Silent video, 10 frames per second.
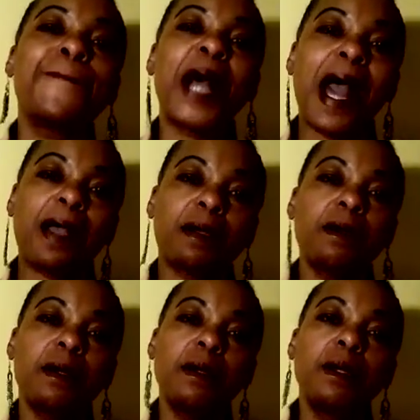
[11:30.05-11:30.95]
back
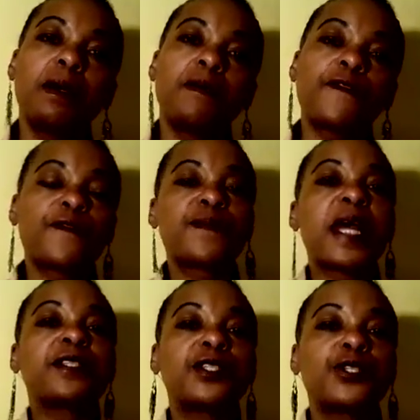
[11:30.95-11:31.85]
from
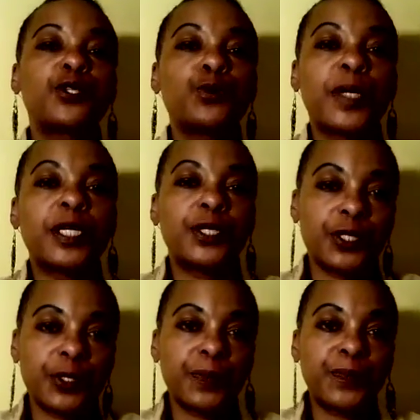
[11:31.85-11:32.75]
that
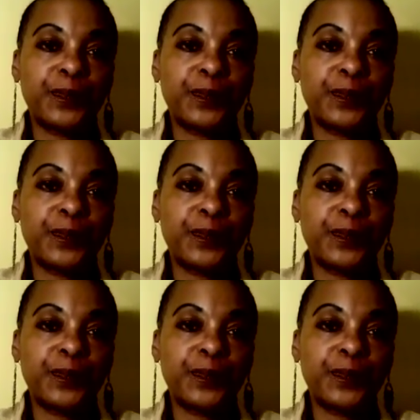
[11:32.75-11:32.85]
situation